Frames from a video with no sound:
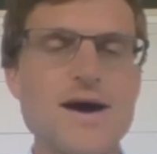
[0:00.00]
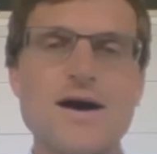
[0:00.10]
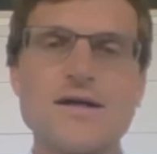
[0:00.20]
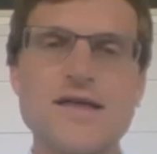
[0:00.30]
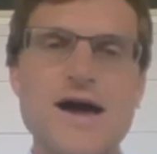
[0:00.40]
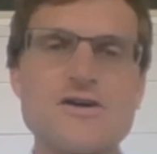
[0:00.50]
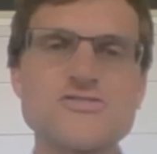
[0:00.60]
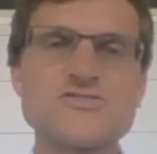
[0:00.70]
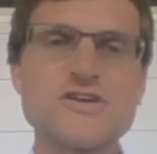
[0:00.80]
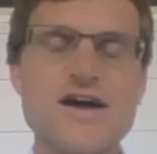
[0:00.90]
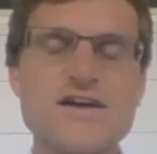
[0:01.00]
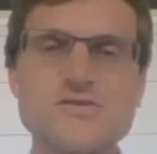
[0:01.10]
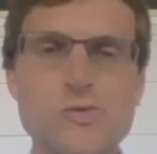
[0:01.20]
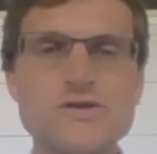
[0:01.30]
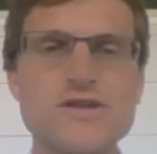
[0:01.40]
allows
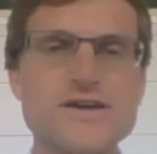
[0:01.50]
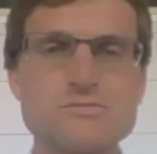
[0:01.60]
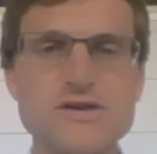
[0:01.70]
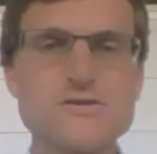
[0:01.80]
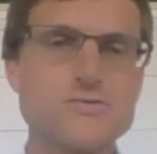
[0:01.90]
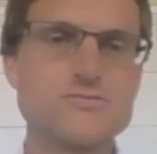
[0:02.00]
someone like me who